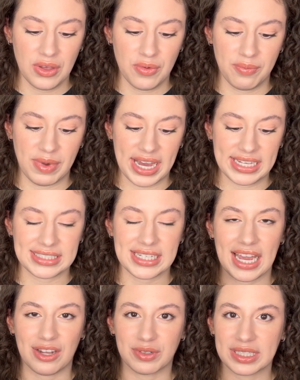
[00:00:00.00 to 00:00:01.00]
But
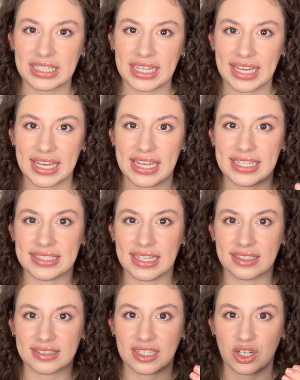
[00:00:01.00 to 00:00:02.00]
I really like it. It's
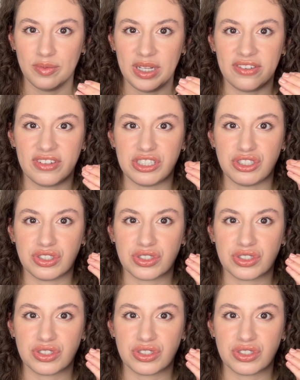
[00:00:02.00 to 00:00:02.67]
a little bit of a